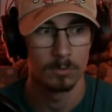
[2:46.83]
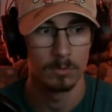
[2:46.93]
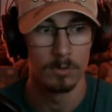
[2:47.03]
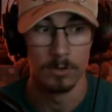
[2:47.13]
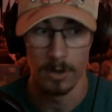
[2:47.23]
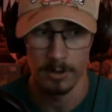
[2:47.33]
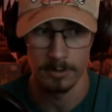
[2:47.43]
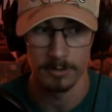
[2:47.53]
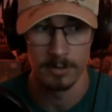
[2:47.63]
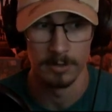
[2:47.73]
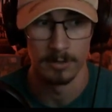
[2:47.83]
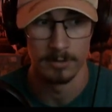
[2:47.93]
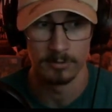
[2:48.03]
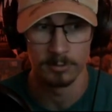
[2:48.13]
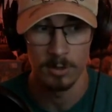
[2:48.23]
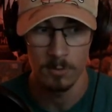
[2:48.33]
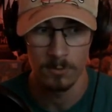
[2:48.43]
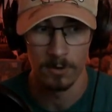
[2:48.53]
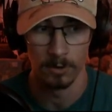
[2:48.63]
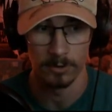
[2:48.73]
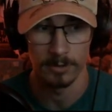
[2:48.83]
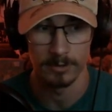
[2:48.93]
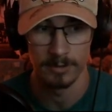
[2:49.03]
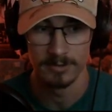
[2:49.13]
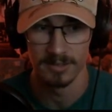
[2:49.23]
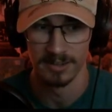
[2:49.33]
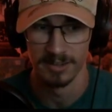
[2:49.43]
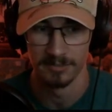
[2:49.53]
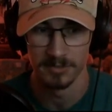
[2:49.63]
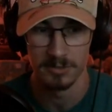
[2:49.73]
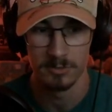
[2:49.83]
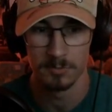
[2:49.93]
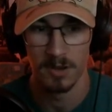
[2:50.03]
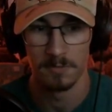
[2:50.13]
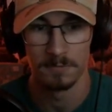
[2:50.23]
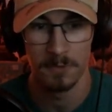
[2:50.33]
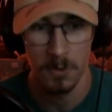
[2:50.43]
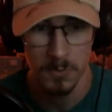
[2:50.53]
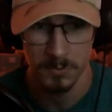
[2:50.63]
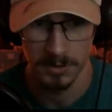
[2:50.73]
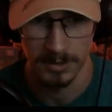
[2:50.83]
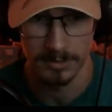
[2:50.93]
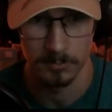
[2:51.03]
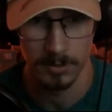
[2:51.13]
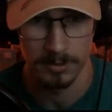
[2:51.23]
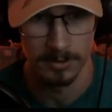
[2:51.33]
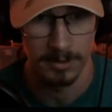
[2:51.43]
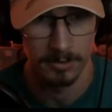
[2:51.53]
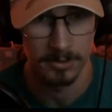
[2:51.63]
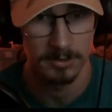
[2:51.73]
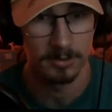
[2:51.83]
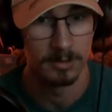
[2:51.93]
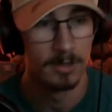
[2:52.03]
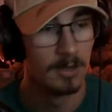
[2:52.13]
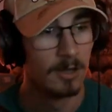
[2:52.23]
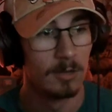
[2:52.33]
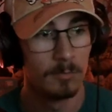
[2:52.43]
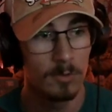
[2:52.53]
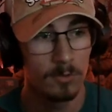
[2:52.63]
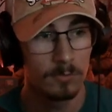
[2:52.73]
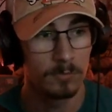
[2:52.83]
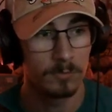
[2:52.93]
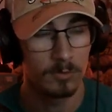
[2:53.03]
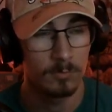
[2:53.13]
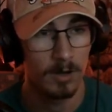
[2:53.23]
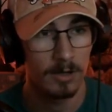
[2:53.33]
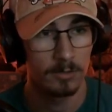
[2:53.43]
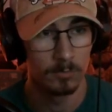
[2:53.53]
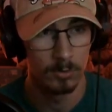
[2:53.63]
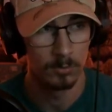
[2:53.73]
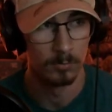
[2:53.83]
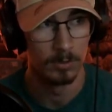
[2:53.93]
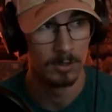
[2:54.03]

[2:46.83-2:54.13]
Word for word: Not again. It's too dark. I guess I have to use my phone light right now. I can move to my room.